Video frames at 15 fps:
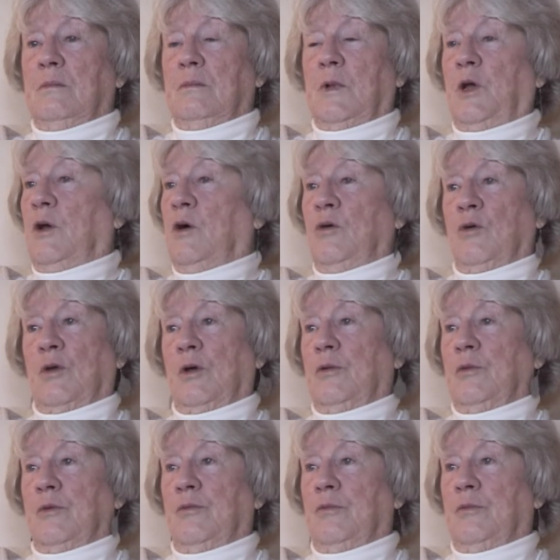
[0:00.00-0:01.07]
But no,
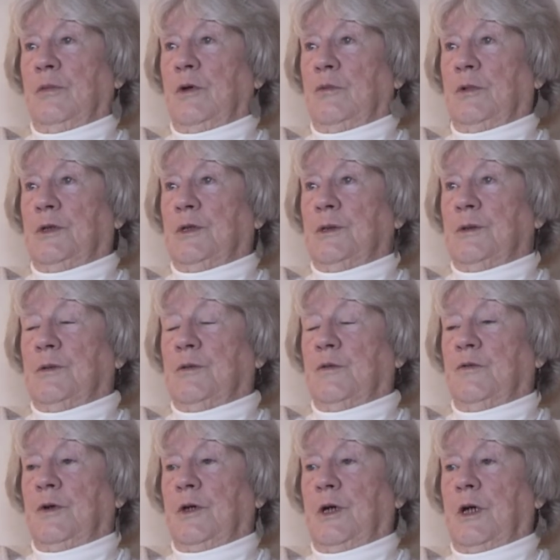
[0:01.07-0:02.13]
that was
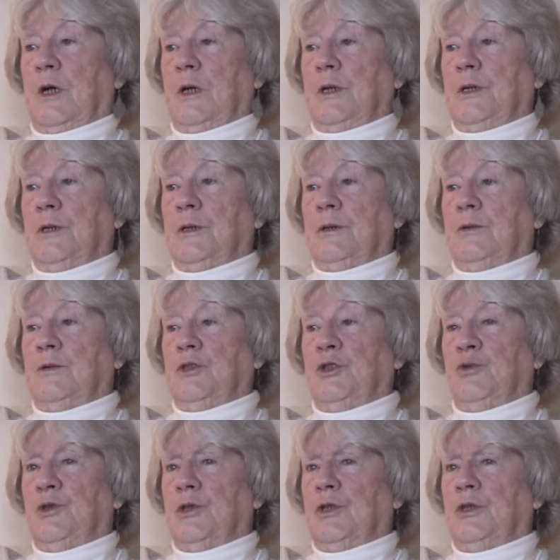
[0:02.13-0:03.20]
very nice.
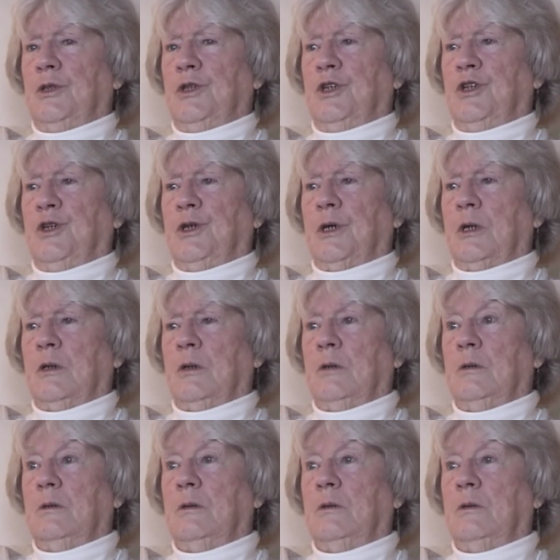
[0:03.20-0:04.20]
She was a good cook. Huh?